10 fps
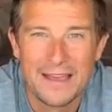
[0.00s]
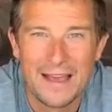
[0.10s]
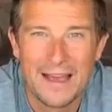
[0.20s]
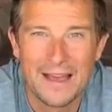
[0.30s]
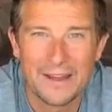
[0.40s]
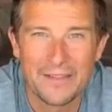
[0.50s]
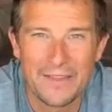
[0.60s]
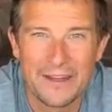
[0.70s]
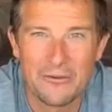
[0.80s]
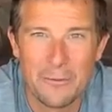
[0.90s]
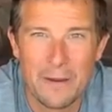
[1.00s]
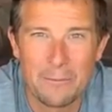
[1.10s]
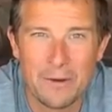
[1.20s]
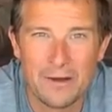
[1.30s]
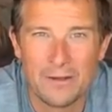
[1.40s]
And then he
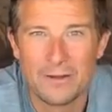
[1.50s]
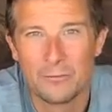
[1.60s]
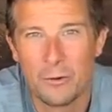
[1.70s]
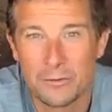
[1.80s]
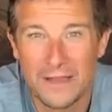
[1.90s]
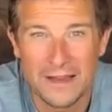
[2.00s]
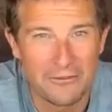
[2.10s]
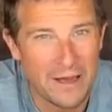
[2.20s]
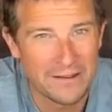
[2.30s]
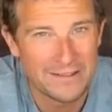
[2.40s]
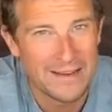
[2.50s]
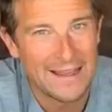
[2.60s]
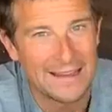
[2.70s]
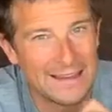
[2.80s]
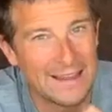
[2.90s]
remembered what was hanging around his
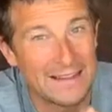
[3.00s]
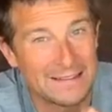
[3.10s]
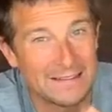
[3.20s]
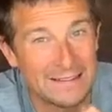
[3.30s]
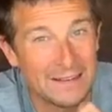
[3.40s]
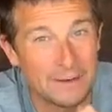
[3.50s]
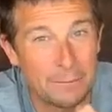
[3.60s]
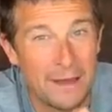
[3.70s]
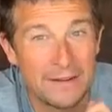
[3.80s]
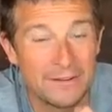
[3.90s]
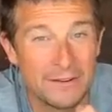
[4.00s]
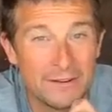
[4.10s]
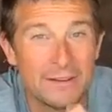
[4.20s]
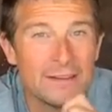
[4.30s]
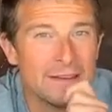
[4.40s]
neck. He gets this little pendant
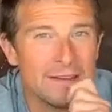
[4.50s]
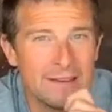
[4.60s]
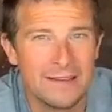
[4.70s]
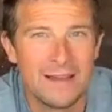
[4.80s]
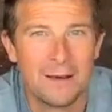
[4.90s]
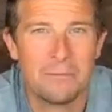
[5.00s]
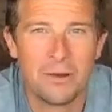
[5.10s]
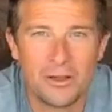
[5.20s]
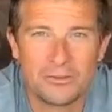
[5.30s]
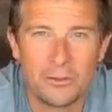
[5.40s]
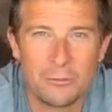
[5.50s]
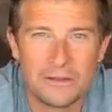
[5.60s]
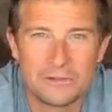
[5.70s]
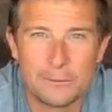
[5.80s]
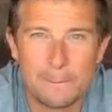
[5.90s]
and blows the
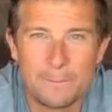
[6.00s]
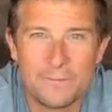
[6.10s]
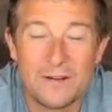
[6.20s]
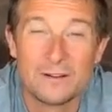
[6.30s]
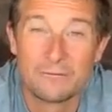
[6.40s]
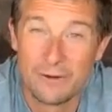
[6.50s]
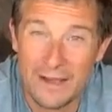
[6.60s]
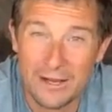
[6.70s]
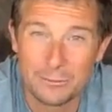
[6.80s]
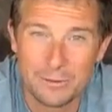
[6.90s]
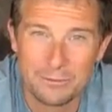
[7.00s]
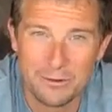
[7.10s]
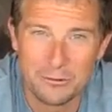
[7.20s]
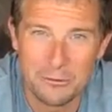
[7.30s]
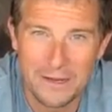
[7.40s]
whistle for help,
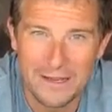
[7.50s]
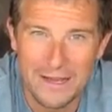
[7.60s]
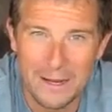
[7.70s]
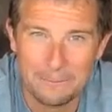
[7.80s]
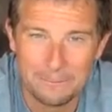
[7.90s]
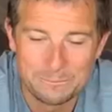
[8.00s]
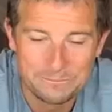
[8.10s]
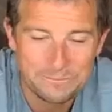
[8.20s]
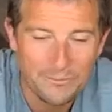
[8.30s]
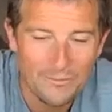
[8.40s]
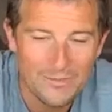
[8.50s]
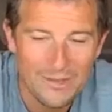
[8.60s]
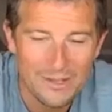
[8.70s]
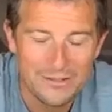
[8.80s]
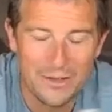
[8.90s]
but will it come?
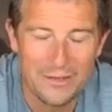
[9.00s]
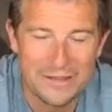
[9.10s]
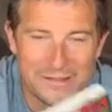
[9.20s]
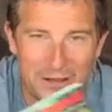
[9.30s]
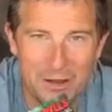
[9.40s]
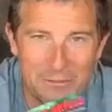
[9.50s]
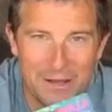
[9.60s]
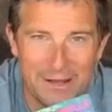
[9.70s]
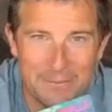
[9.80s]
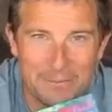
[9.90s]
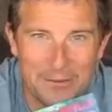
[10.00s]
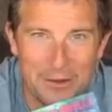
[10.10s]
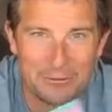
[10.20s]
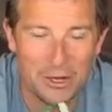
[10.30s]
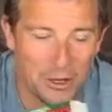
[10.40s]
So that's the opening
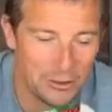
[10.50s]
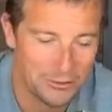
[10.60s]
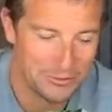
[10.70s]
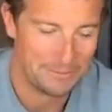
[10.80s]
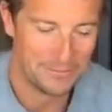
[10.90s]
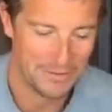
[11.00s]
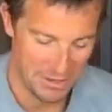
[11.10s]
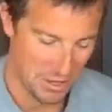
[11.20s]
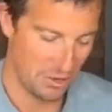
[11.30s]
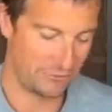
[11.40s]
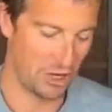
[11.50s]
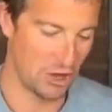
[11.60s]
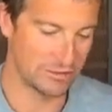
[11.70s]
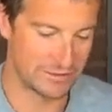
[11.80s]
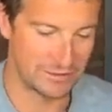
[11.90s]
of Gold of the
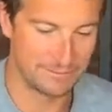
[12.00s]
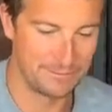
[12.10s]
Gods.